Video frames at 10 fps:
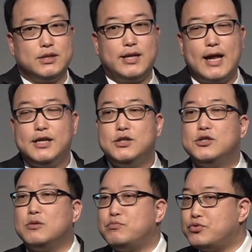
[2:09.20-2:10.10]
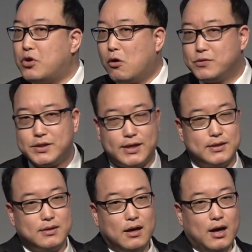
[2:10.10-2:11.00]
because that is just a
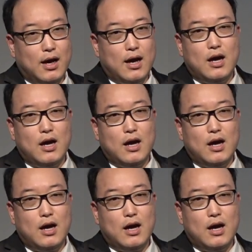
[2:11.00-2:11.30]
process.